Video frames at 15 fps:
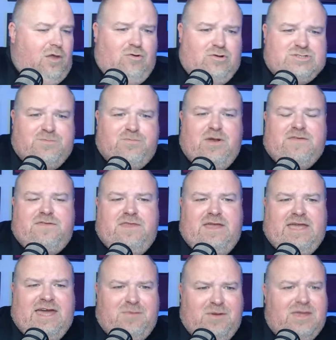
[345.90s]
across the breadth of the
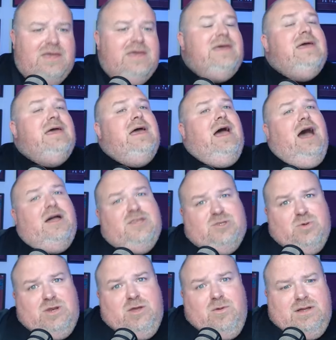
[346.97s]
academy. Under
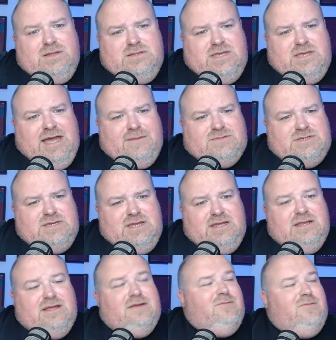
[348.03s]
21
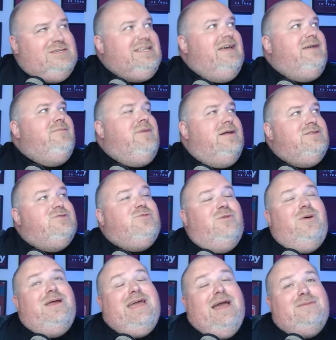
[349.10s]
captain, uh, West Ham under
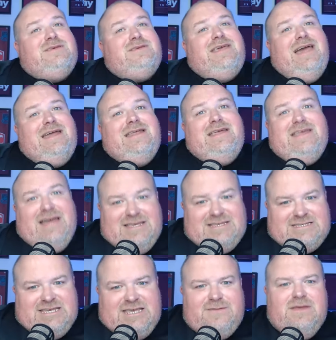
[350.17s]
21 captain Kaelan
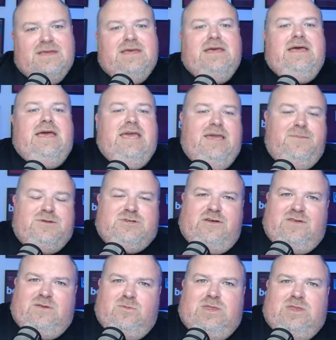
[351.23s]
Casey. He'll be
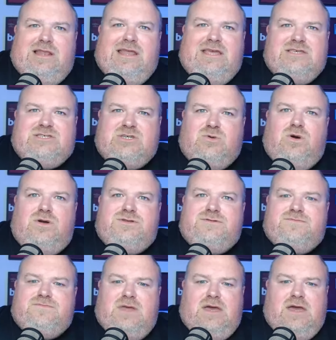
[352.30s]
travelling with the elite squad,
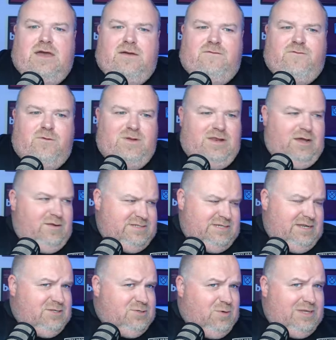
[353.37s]
um, formerly known as
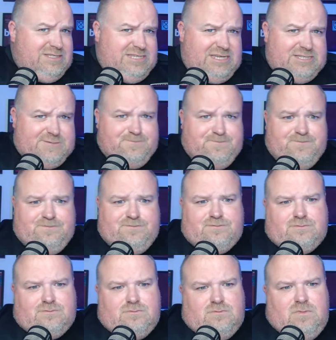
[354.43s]
the under 20s.
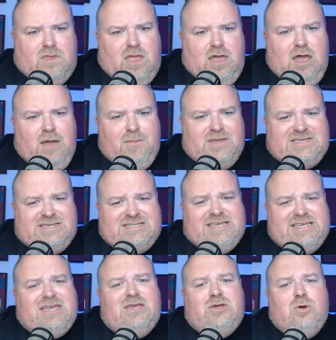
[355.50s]
Um, it's his
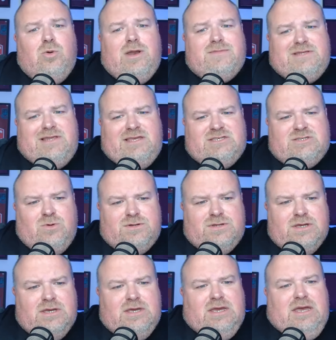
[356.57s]
second call up to elite squad,
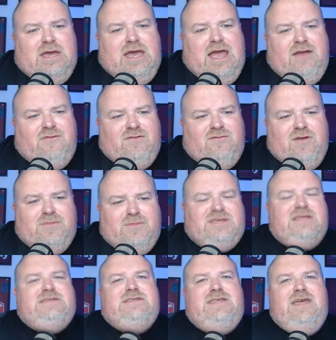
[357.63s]
having
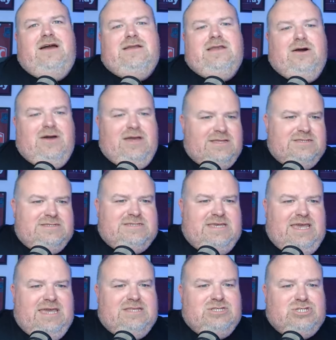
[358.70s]
represented the Young Lions
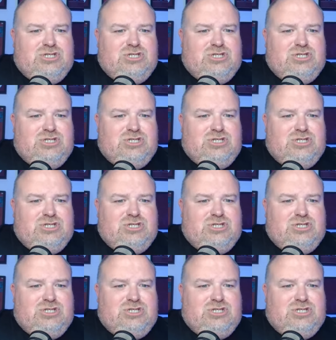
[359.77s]
in